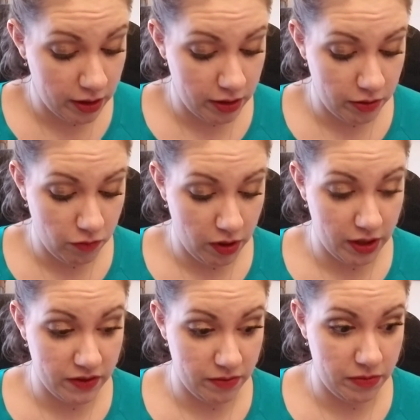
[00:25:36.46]

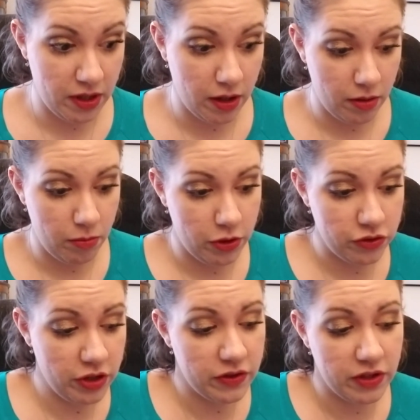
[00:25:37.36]
wanted something
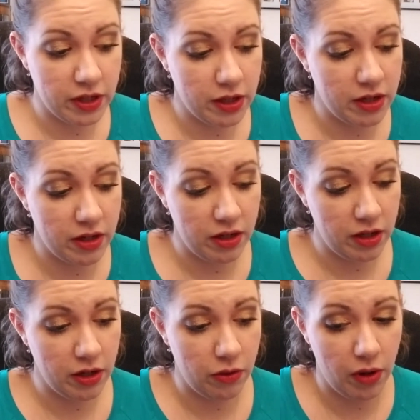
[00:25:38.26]
moisturizing, and you
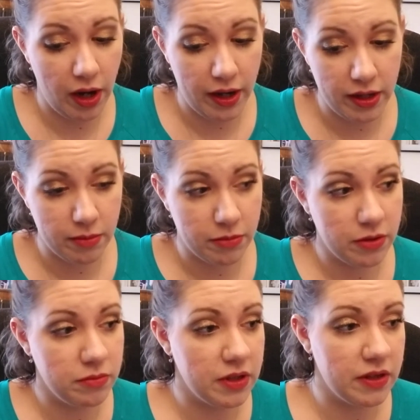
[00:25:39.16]
know, I am
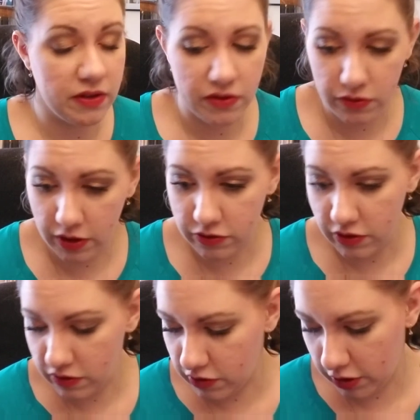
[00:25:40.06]
completely sold out to
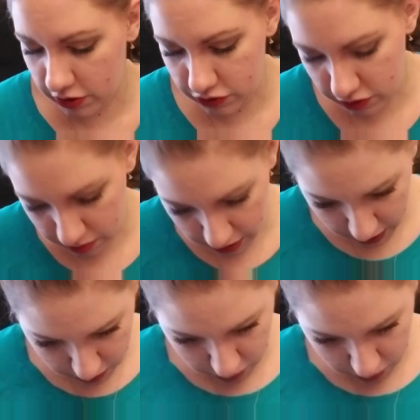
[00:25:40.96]
this Artistry brand.